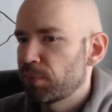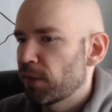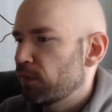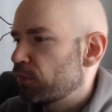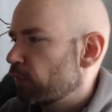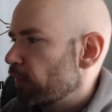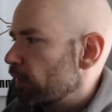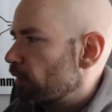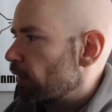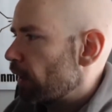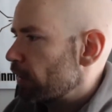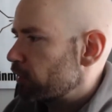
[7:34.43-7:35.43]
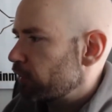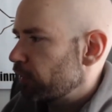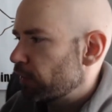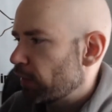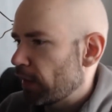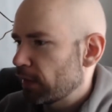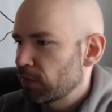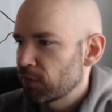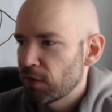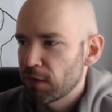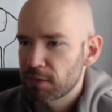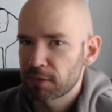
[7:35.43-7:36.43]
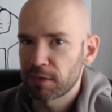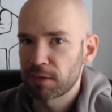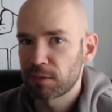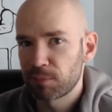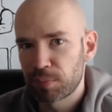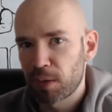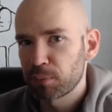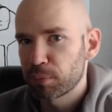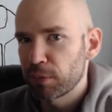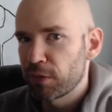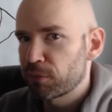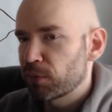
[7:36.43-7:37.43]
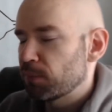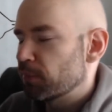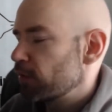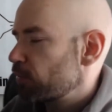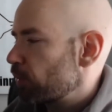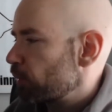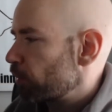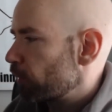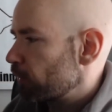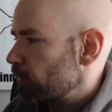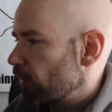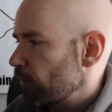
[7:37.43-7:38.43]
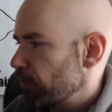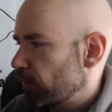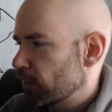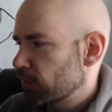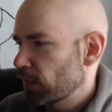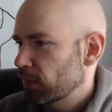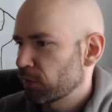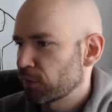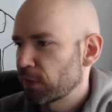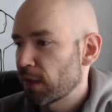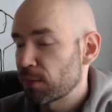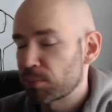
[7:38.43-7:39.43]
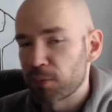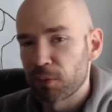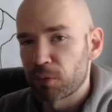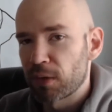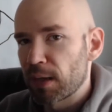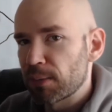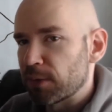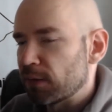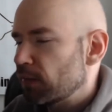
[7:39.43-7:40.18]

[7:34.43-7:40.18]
but for like the last year I had to take like probably 3 months per prototype, because I had to learn how to program and